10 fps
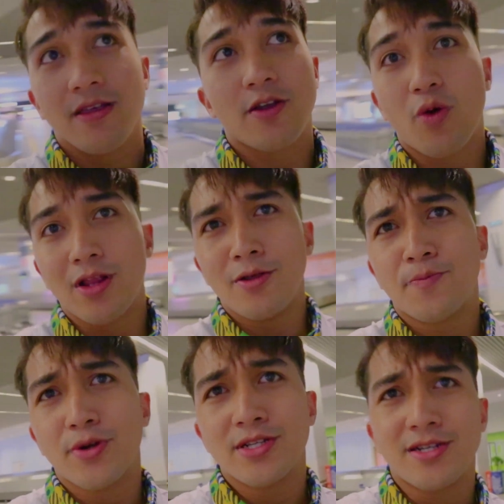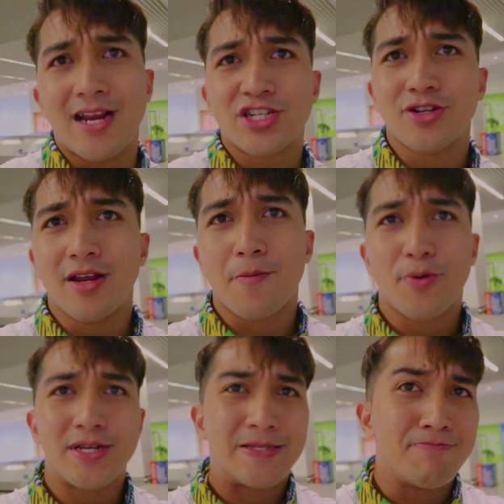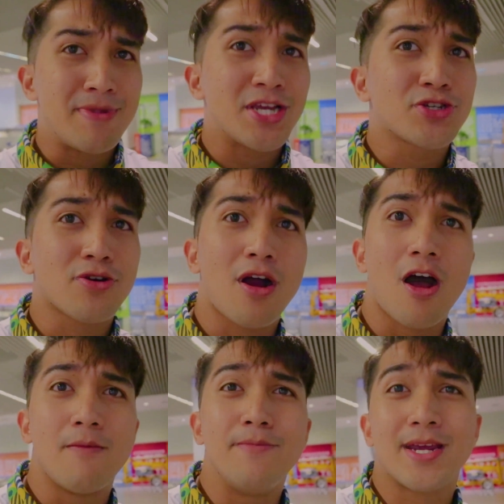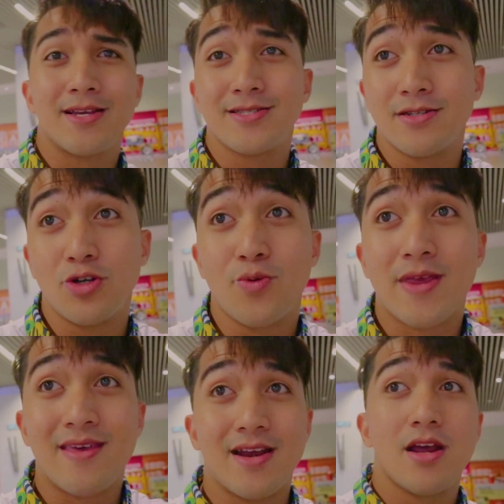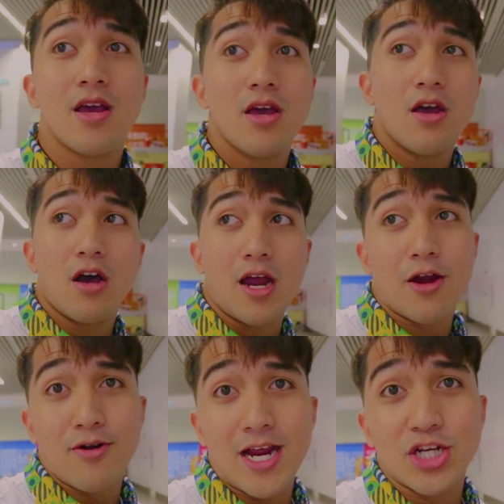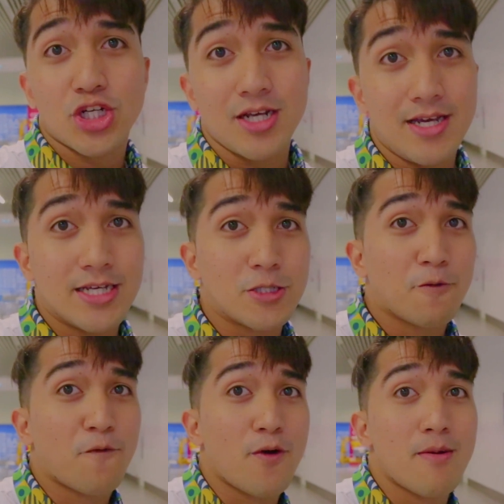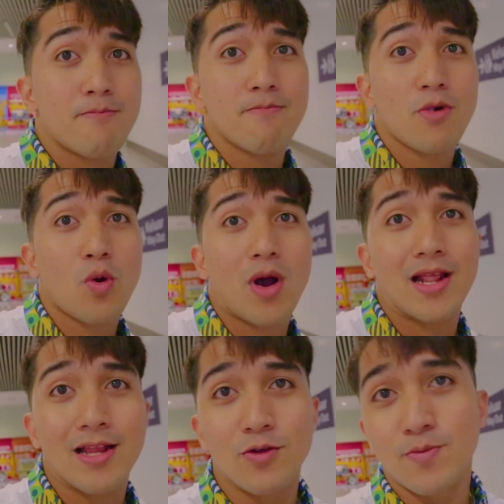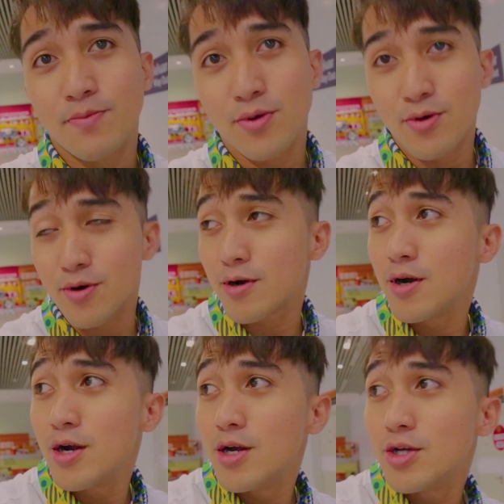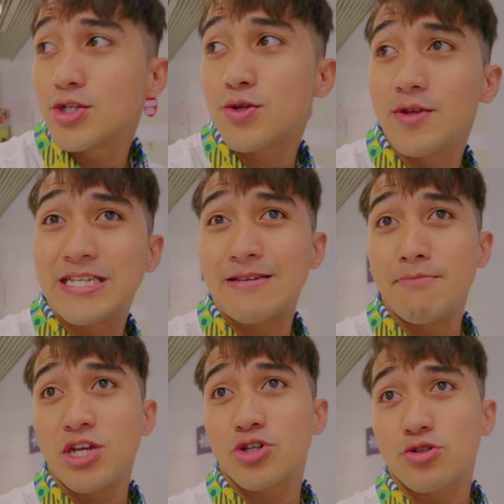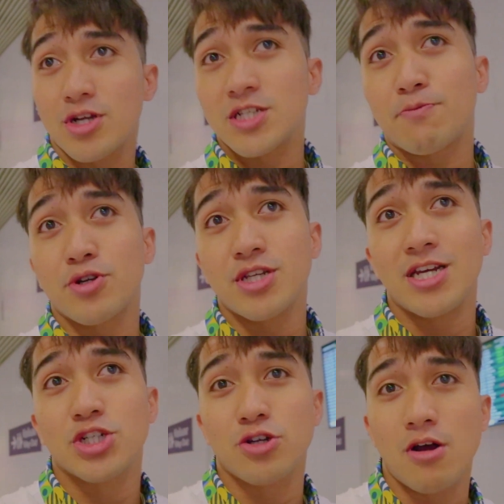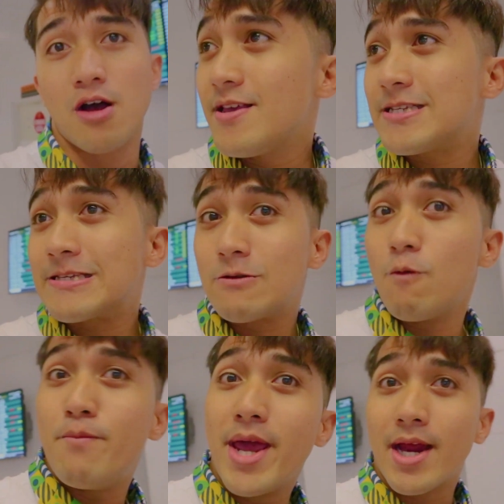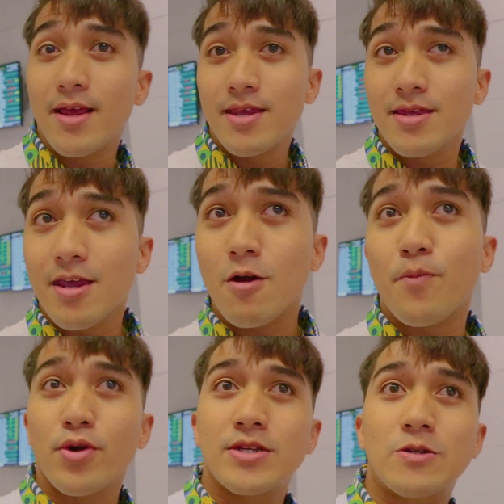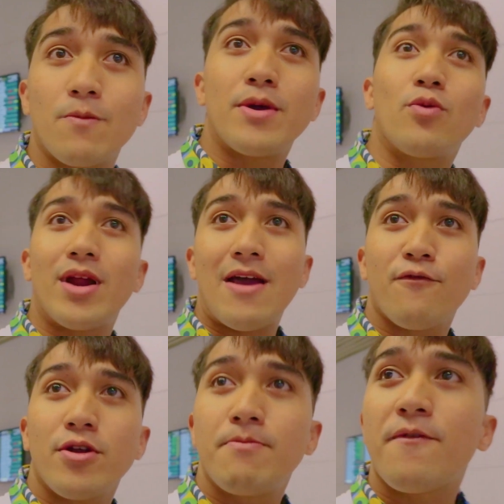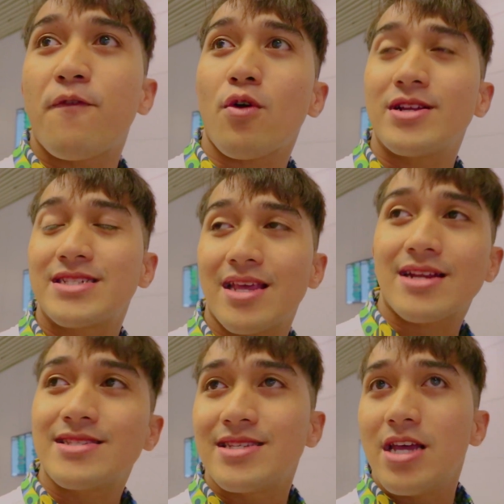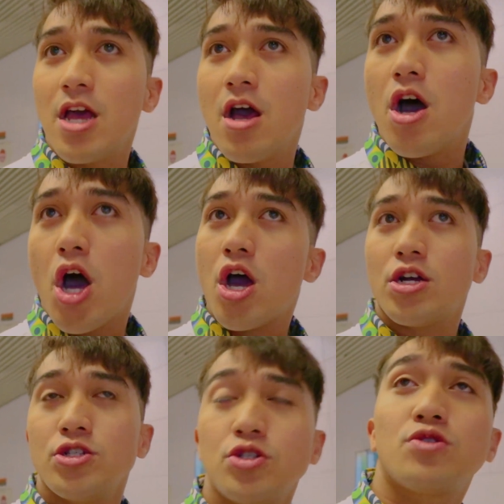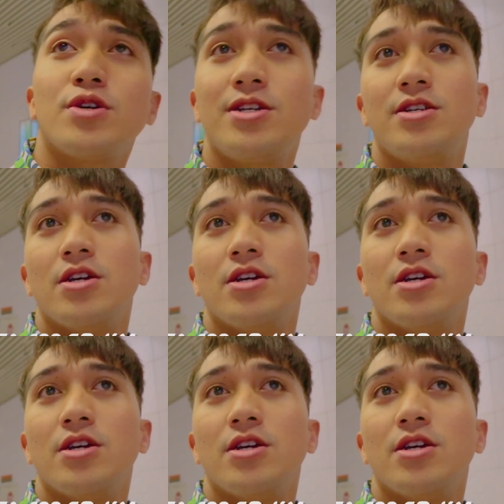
The Kuala Lumpur International Airport is a major hub because knowing that AirAsia is from Kuala Lumpur, so this is a major transportation hub. This is so big. I think the airport is so big. What I've read before, it's like 100